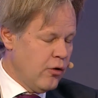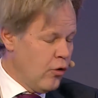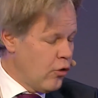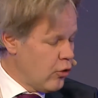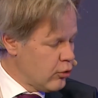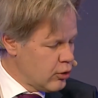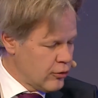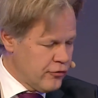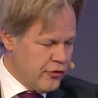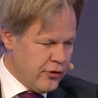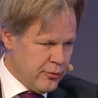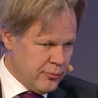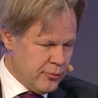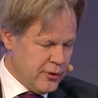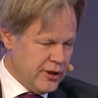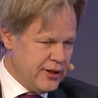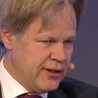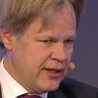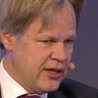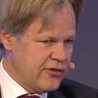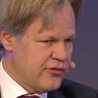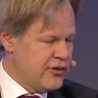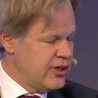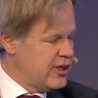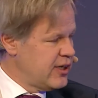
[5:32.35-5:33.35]
all of them
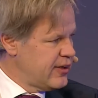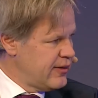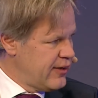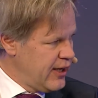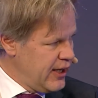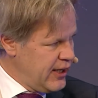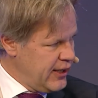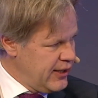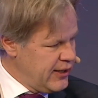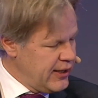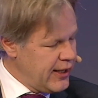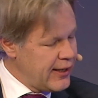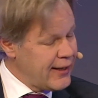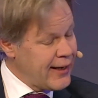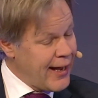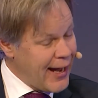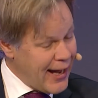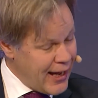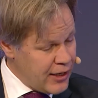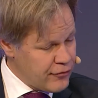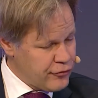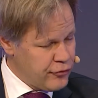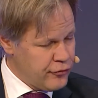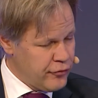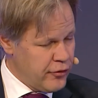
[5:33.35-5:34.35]
in less than a day and
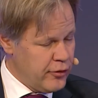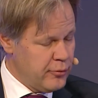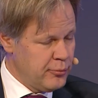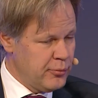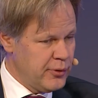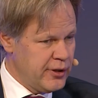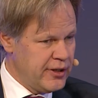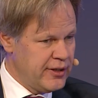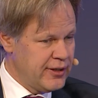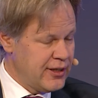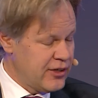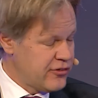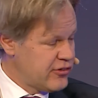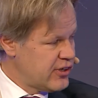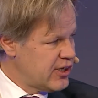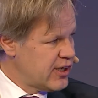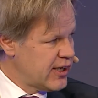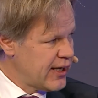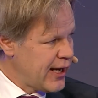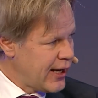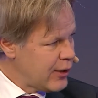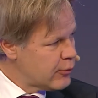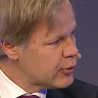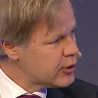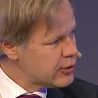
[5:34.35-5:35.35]
half of them in less than
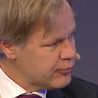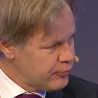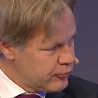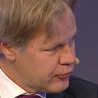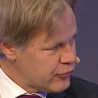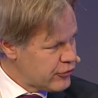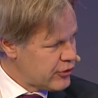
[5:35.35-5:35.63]
an hour.